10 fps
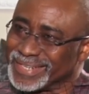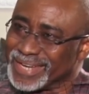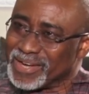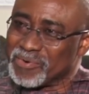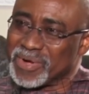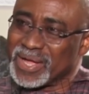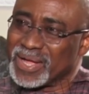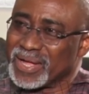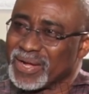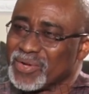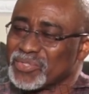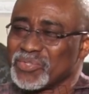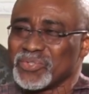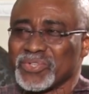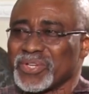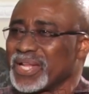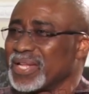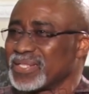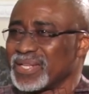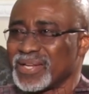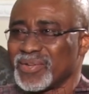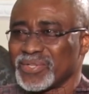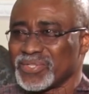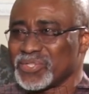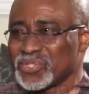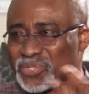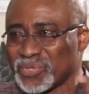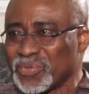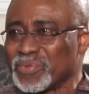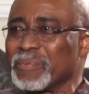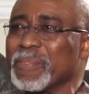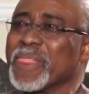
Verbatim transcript: our constitution has led us into